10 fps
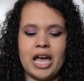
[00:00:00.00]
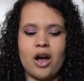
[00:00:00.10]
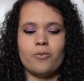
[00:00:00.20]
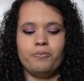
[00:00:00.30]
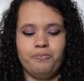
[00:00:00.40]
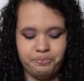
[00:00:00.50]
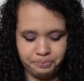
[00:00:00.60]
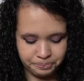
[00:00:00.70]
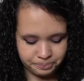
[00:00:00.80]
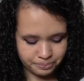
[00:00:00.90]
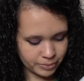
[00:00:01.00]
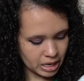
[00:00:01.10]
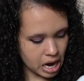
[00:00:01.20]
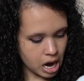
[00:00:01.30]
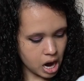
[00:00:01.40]
Now,
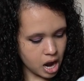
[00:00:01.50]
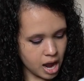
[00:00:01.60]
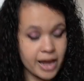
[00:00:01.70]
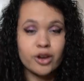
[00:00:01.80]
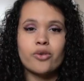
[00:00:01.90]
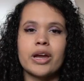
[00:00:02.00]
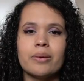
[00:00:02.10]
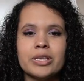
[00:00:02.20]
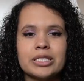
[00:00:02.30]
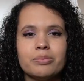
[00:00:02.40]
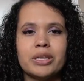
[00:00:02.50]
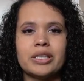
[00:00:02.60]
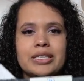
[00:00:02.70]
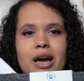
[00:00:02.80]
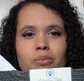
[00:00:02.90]
I grabbed this and picked
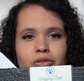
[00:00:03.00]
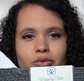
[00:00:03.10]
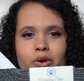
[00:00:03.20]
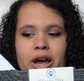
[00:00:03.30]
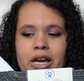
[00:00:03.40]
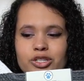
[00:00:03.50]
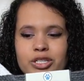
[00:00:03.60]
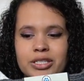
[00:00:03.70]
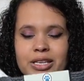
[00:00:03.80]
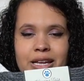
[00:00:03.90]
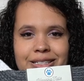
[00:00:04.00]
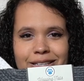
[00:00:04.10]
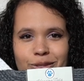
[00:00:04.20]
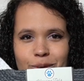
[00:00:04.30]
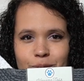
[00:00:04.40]
this out before I actually decided to
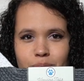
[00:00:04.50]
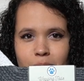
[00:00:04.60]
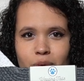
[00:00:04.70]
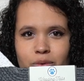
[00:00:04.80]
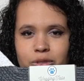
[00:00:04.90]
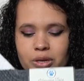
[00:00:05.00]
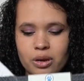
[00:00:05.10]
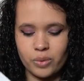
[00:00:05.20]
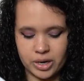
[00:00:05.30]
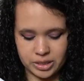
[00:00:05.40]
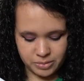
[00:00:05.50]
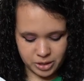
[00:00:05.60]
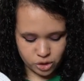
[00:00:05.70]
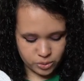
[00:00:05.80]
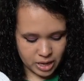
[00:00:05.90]
get those bowls, so I wanted to
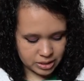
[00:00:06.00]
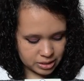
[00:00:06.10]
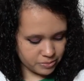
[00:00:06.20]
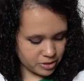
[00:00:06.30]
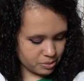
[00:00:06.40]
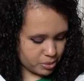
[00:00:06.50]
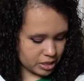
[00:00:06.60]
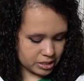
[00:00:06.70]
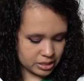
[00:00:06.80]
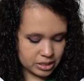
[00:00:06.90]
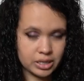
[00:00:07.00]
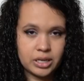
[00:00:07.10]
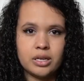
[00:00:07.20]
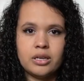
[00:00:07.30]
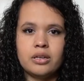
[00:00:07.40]
make sure we had something to put
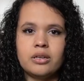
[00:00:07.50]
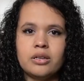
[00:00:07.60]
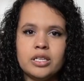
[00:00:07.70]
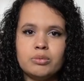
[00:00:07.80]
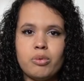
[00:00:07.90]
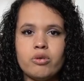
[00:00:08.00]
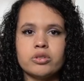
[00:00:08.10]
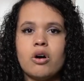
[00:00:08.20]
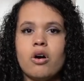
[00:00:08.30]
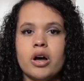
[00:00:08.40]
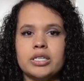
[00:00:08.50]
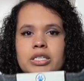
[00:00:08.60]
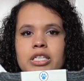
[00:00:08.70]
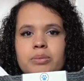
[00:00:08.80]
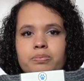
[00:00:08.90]
his bowls on to
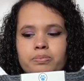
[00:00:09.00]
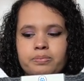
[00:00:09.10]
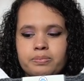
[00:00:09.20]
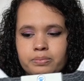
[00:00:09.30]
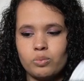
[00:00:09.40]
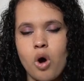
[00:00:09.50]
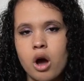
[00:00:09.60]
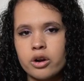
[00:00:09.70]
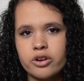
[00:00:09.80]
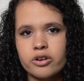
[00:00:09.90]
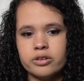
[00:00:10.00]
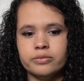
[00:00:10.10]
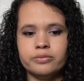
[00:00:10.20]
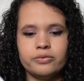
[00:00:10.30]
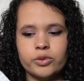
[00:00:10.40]
keep water
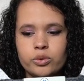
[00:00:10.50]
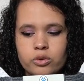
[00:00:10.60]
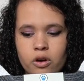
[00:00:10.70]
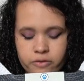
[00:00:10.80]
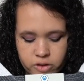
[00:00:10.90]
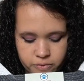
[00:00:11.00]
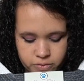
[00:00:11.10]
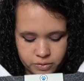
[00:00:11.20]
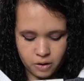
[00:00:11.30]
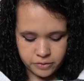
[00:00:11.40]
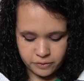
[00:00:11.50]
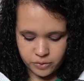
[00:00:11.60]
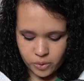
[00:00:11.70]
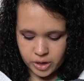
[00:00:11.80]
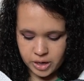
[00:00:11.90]
and food off the off the
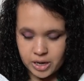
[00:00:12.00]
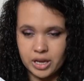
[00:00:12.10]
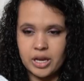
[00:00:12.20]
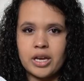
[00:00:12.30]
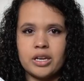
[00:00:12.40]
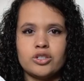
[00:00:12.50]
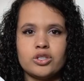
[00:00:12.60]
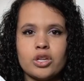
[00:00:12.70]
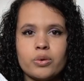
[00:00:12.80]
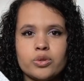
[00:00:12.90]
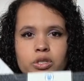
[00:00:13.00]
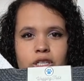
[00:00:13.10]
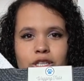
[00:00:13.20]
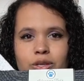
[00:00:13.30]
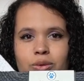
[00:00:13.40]
floor, and I just thought it was
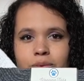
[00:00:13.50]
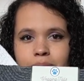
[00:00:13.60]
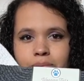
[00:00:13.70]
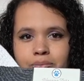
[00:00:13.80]
really cute.